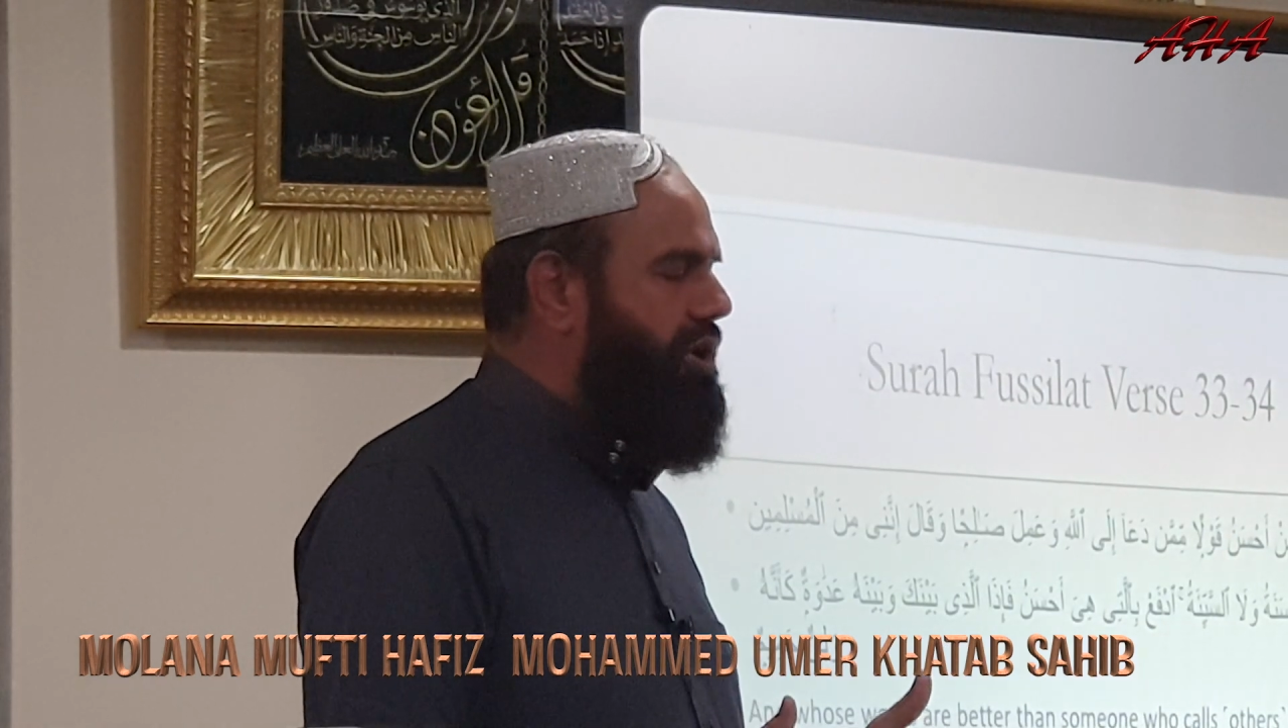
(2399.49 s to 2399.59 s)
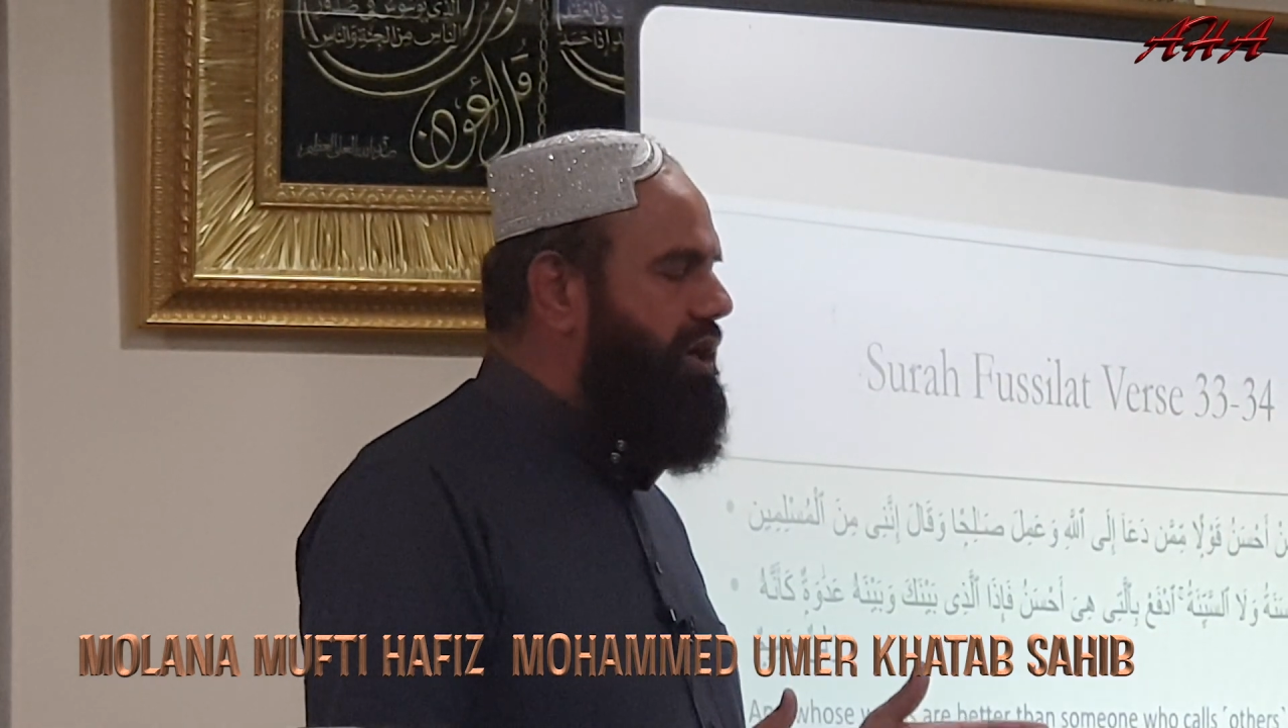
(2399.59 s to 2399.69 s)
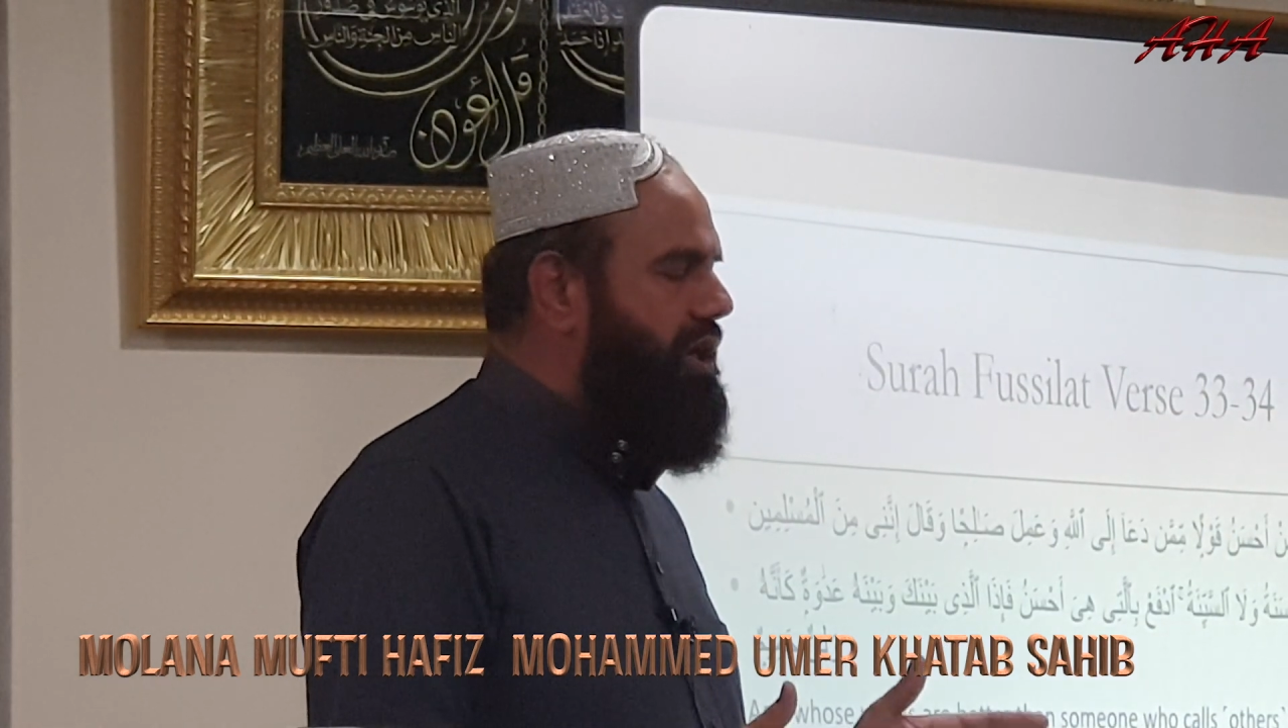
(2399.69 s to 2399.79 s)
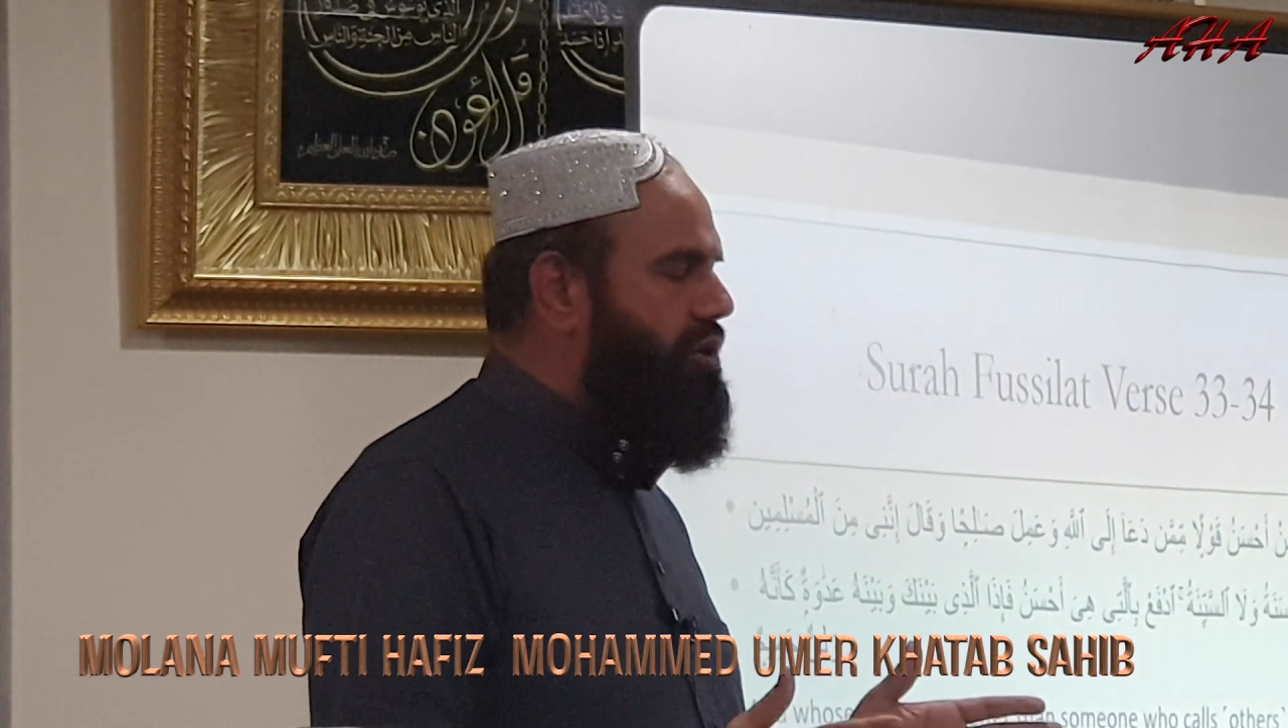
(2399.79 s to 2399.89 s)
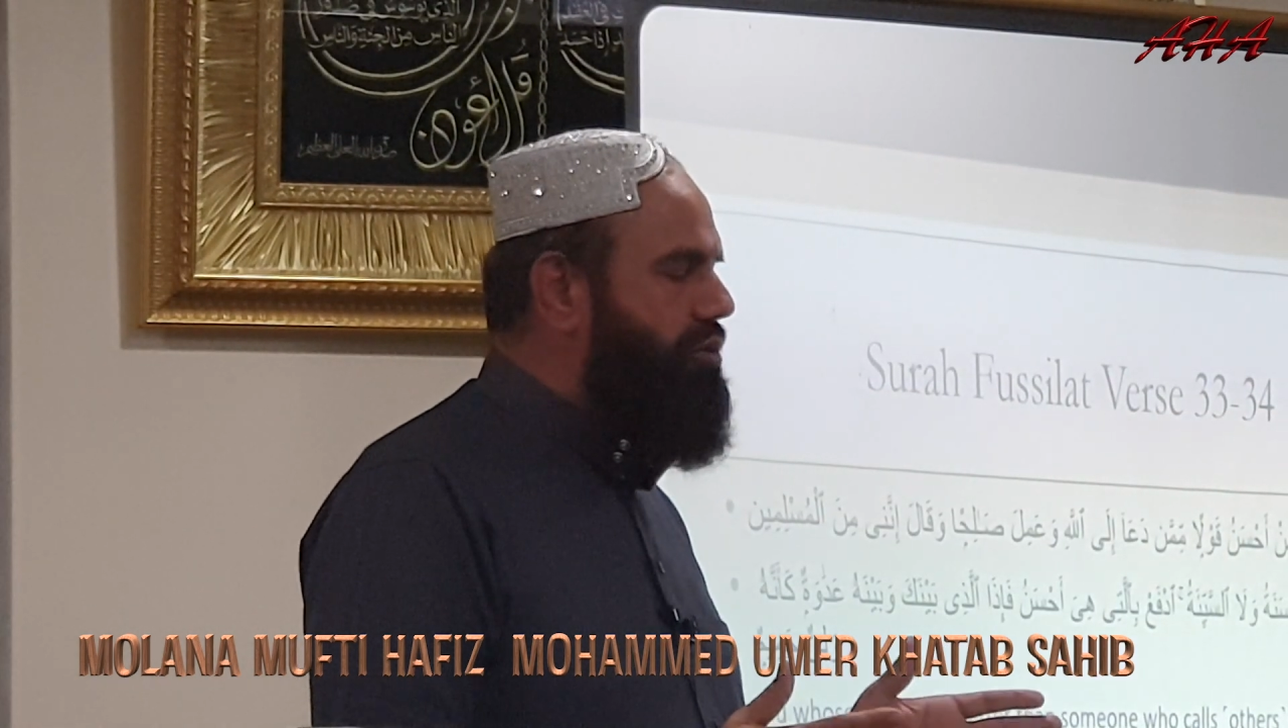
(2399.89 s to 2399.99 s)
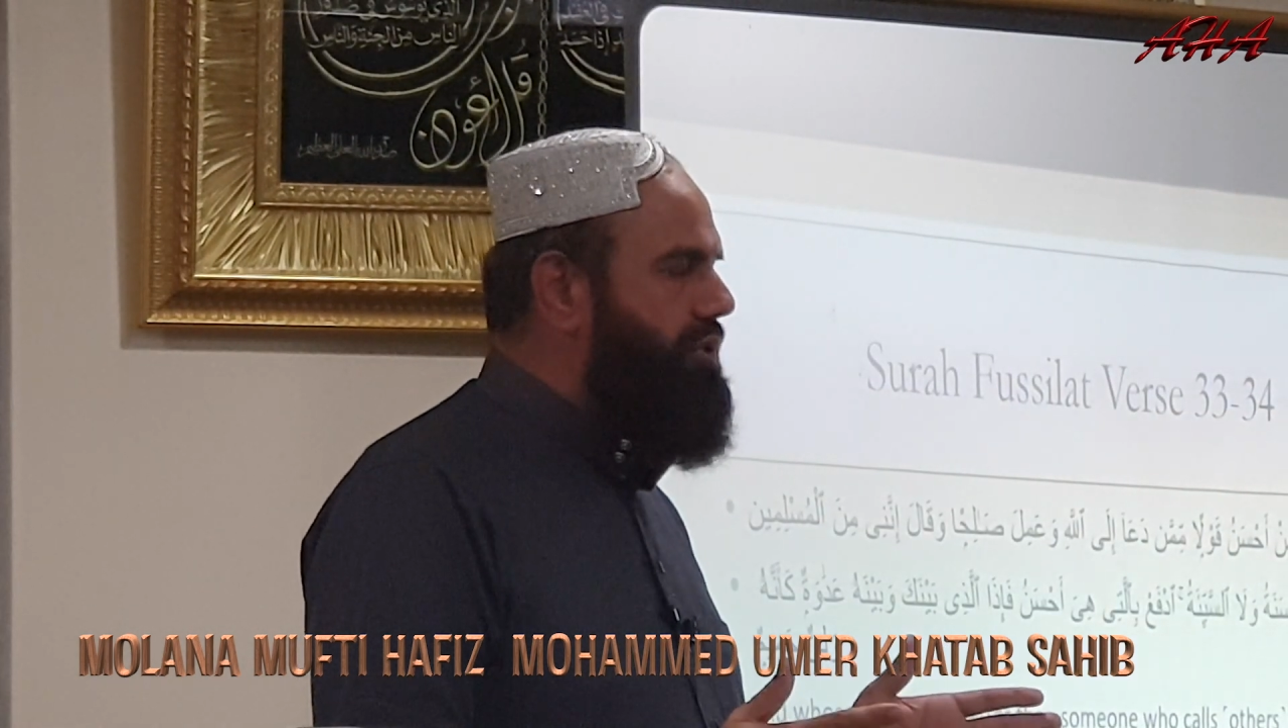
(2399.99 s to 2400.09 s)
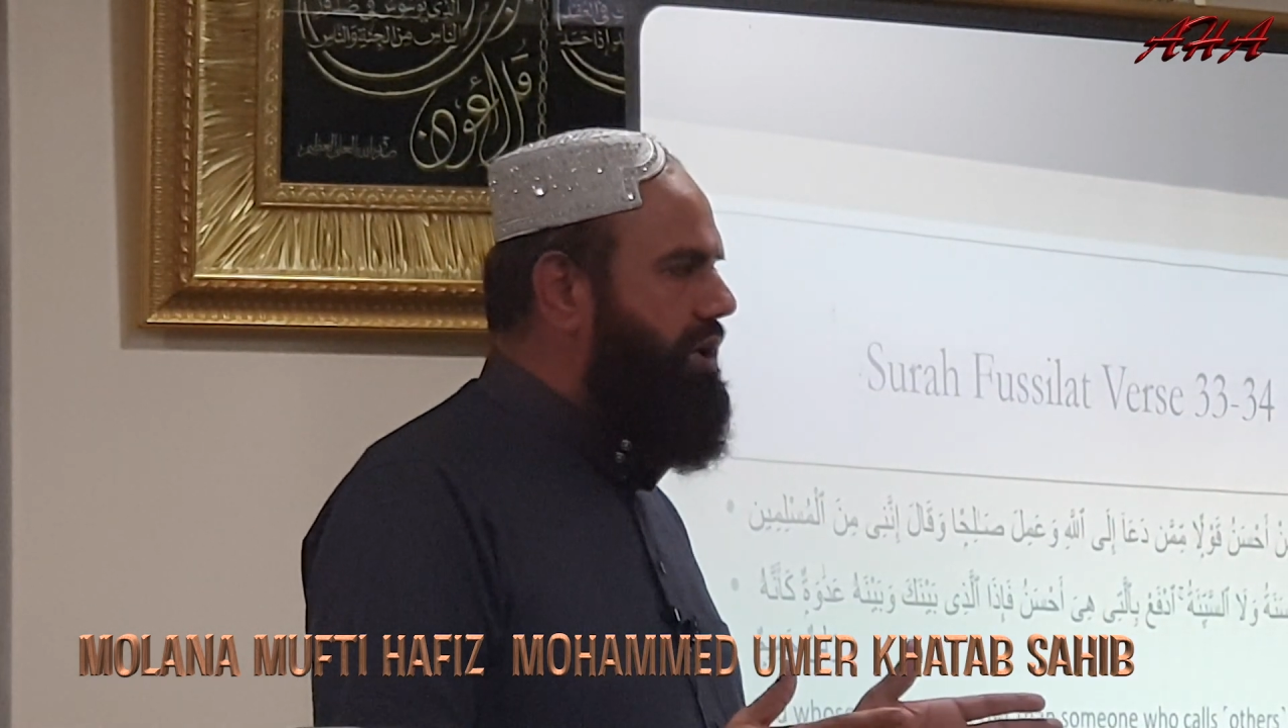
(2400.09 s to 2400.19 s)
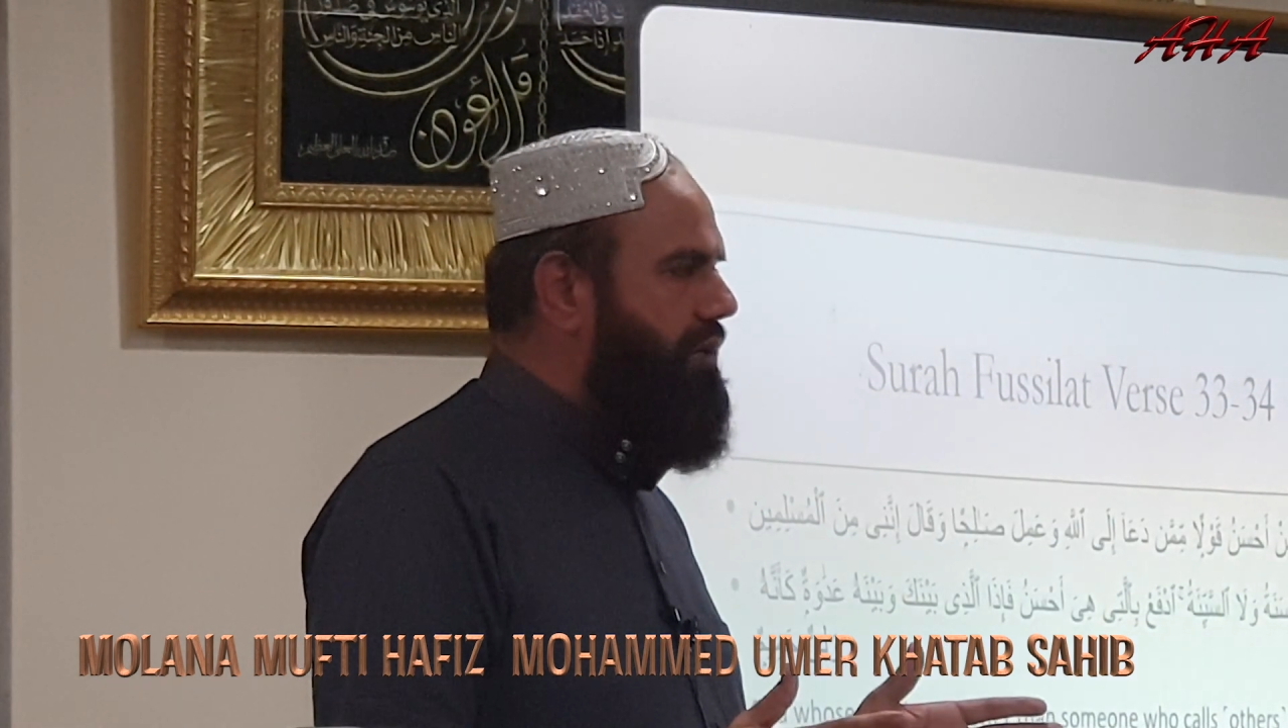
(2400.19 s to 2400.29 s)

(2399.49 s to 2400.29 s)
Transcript: alaikum ya